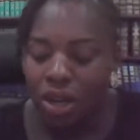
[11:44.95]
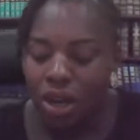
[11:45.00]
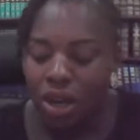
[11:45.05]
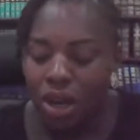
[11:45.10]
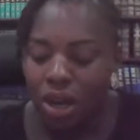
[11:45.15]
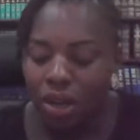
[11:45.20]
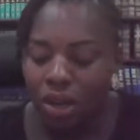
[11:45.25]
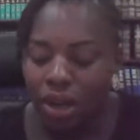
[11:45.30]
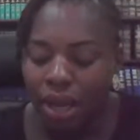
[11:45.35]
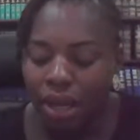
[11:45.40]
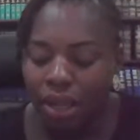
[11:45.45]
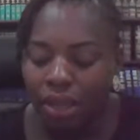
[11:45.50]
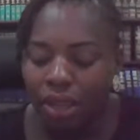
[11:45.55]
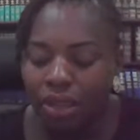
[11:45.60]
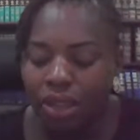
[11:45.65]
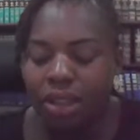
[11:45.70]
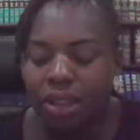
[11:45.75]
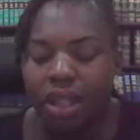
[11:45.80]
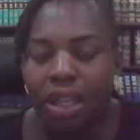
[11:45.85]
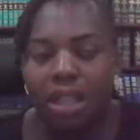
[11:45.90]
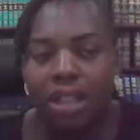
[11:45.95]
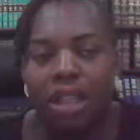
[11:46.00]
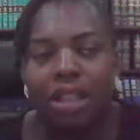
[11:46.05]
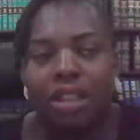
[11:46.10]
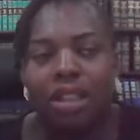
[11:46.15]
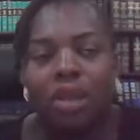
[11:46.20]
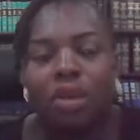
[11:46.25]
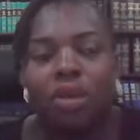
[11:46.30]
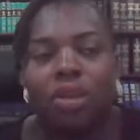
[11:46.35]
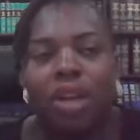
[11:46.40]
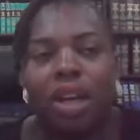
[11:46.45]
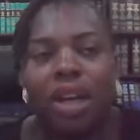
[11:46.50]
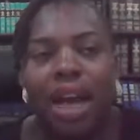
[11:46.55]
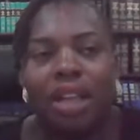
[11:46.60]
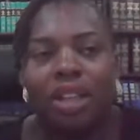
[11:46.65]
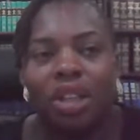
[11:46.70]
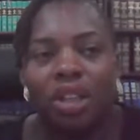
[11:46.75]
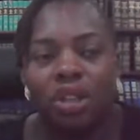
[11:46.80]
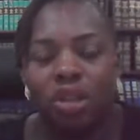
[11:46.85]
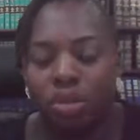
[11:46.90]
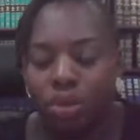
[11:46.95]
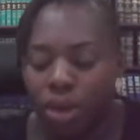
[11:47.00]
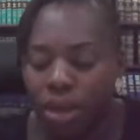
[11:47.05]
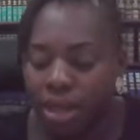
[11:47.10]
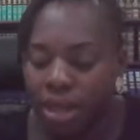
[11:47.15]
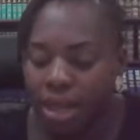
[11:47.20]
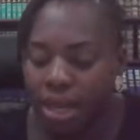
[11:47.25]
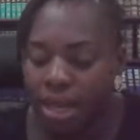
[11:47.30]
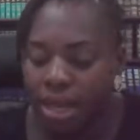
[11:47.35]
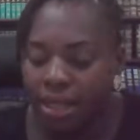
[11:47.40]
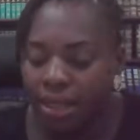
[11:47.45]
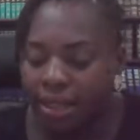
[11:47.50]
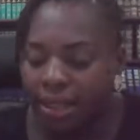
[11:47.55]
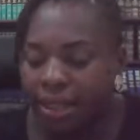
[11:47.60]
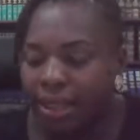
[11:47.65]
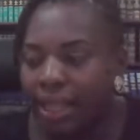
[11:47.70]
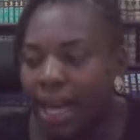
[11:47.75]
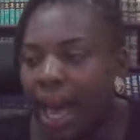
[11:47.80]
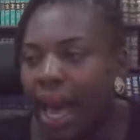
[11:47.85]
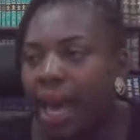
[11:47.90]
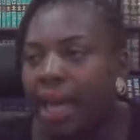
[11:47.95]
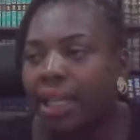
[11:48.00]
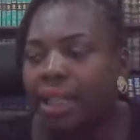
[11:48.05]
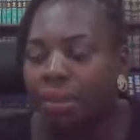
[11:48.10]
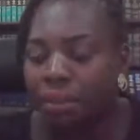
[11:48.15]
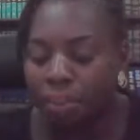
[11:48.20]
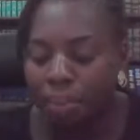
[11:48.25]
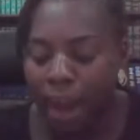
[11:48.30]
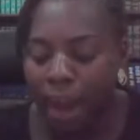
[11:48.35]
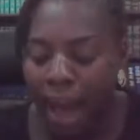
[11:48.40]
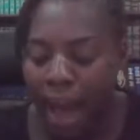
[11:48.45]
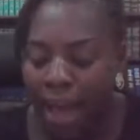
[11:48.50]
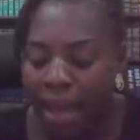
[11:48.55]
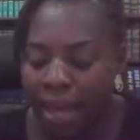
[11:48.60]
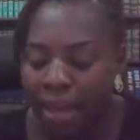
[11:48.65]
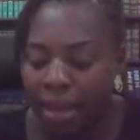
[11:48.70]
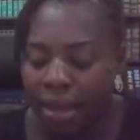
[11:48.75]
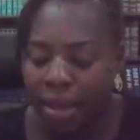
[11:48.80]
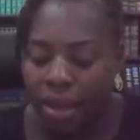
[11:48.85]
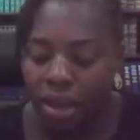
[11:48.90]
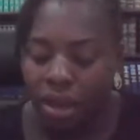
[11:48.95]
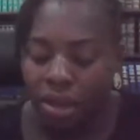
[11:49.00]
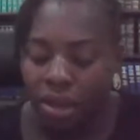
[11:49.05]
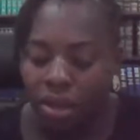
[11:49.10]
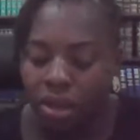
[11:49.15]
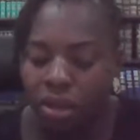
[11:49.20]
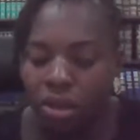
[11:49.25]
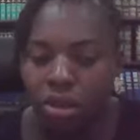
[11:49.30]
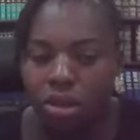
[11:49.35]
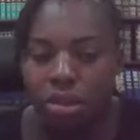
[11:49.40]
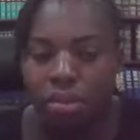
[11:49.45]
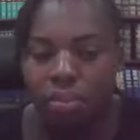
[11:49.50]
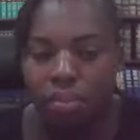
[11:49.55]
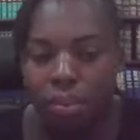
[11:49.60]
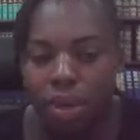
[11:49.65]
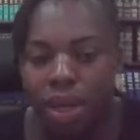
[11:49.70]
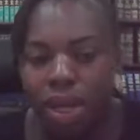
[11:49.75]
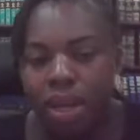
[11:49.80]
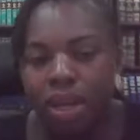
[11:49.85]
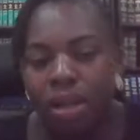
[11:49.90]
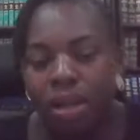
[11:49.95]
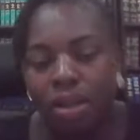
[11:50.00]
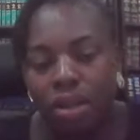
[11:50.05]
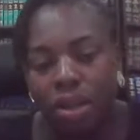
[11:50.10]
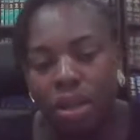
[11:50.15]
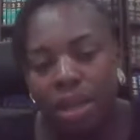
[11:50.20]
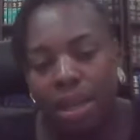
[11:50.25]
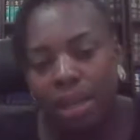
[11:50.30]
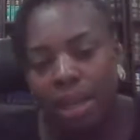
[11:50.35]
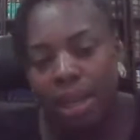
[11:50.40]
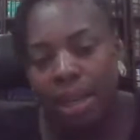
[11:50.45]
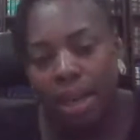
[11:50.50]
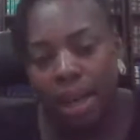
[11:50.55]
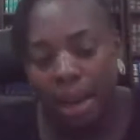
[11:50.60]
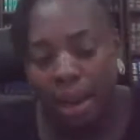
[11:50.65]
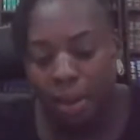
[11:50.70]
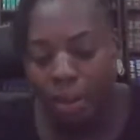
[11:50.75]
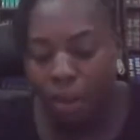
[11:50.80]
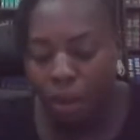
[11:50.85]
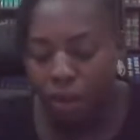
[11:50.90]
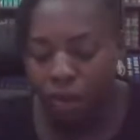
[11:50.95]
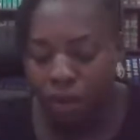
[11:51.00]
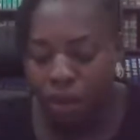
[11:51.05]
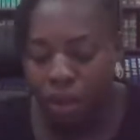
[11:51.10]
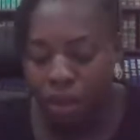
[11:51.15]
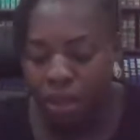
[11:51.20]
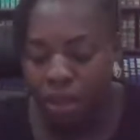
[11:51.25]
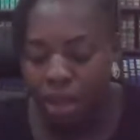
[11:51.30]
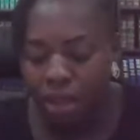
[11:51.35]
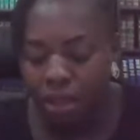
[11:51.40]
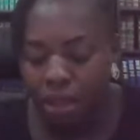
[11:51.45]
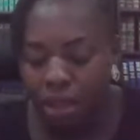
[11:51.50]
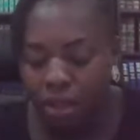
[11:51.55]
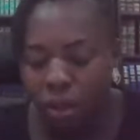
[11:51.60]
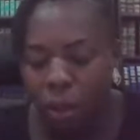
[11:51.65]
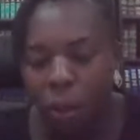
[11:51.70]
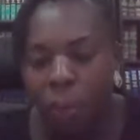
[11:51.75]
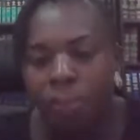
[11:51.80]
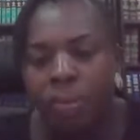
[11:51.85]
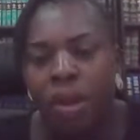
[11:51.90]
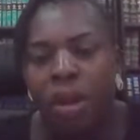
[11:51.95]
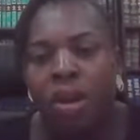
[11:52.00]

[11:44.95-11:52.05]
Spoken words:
You can just, the execution can just read, signed by me, the name of the testator.